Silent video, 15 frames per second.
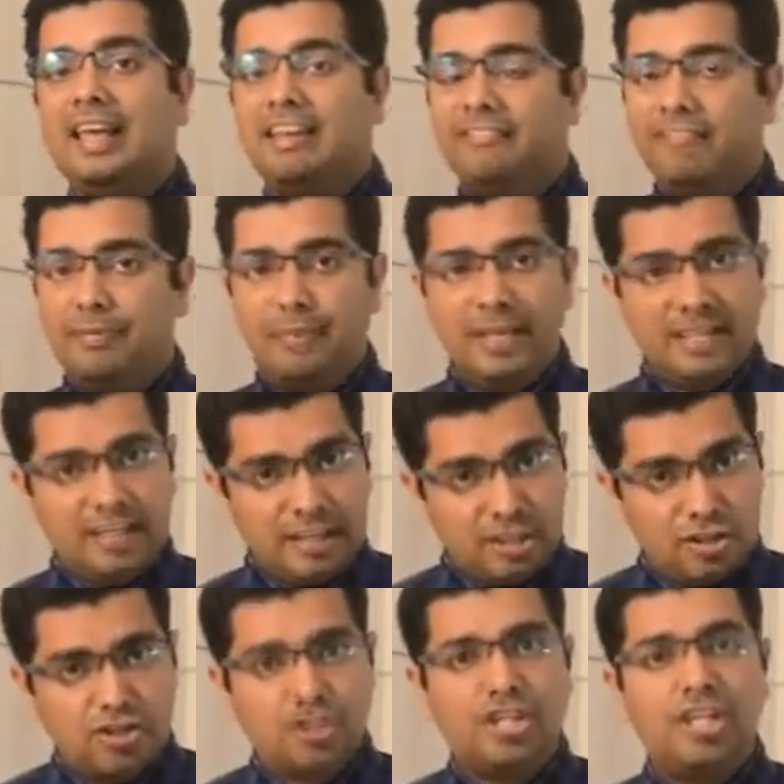women,
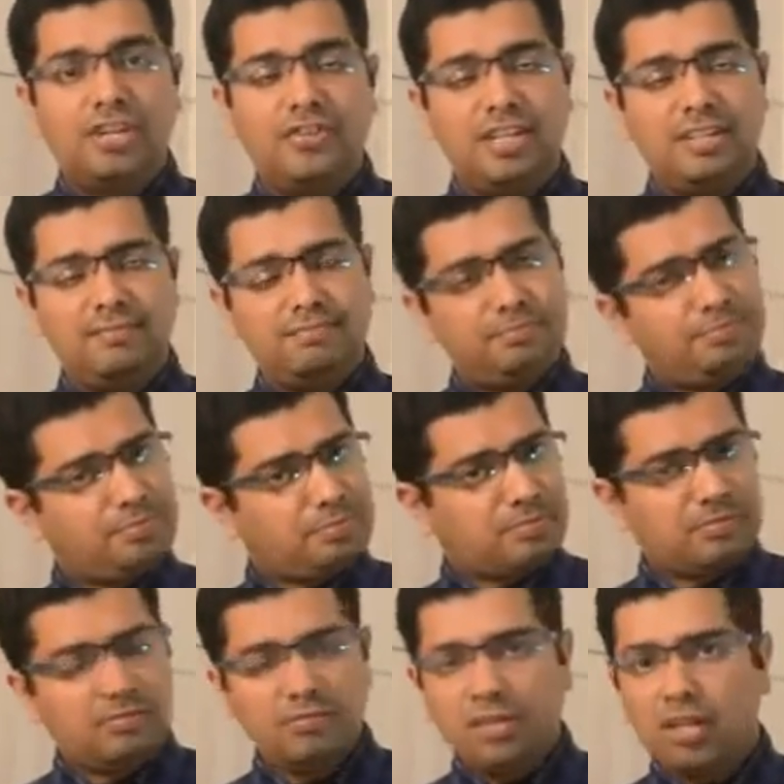children,
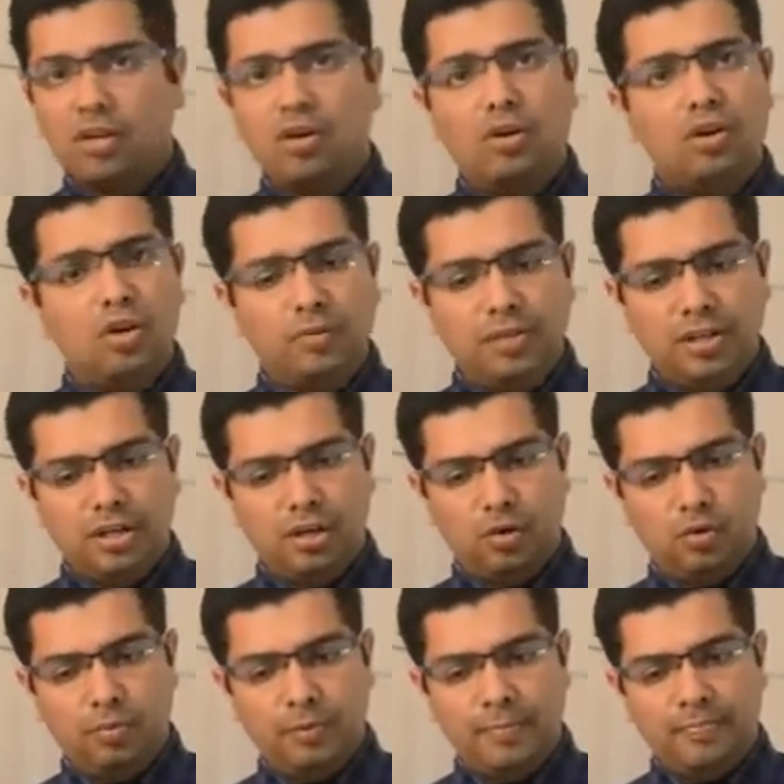all over the
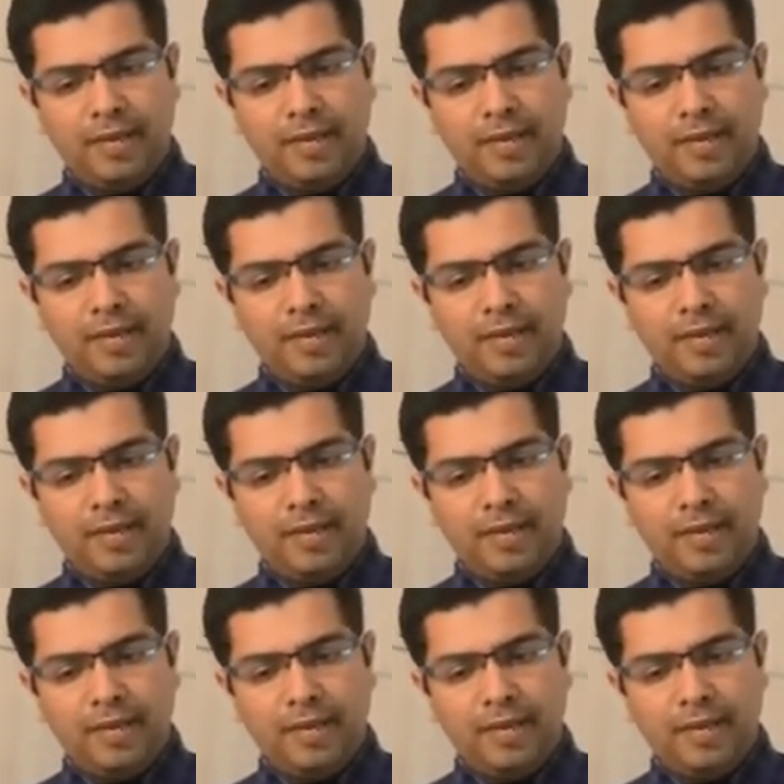globe.